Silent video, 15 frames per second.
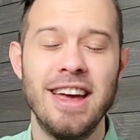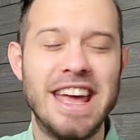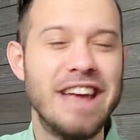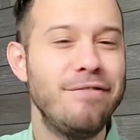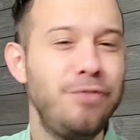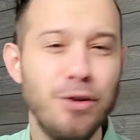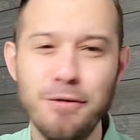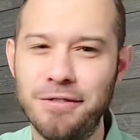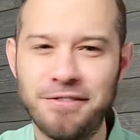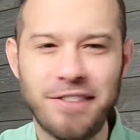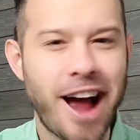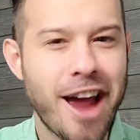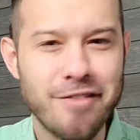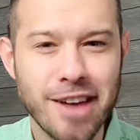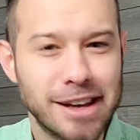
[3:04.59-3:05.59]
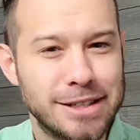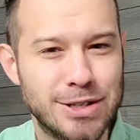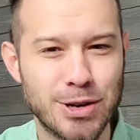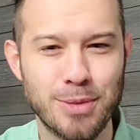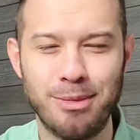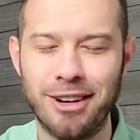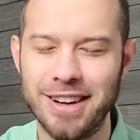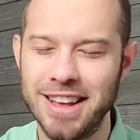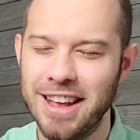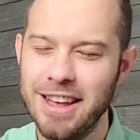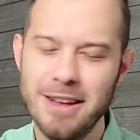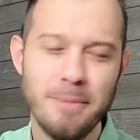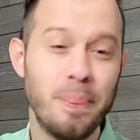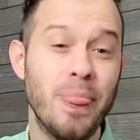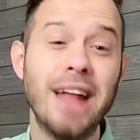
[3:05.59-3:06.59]
if you 5x your money,
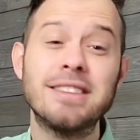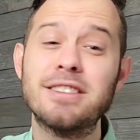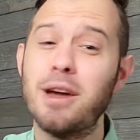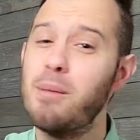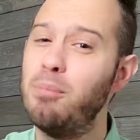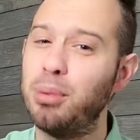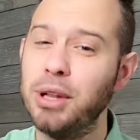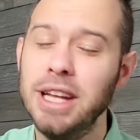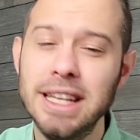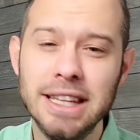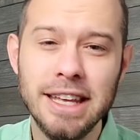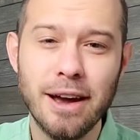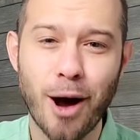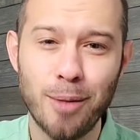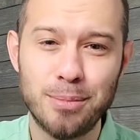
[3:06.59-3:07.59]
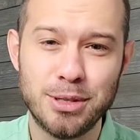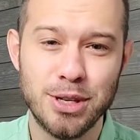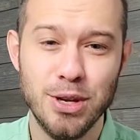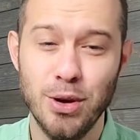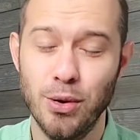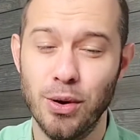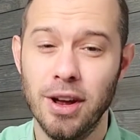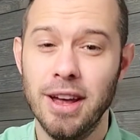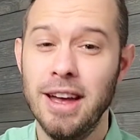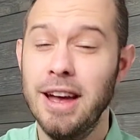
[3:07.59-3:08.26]
that's completely up to you.